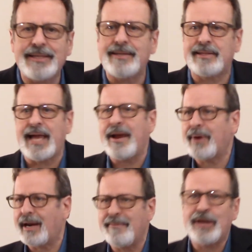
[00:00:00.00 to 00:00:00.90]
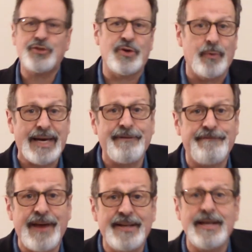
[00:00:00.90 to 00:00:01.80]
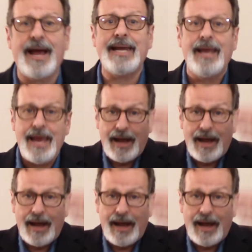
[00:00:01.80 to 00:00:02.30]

to stay. We got to make sure we get fed tonight.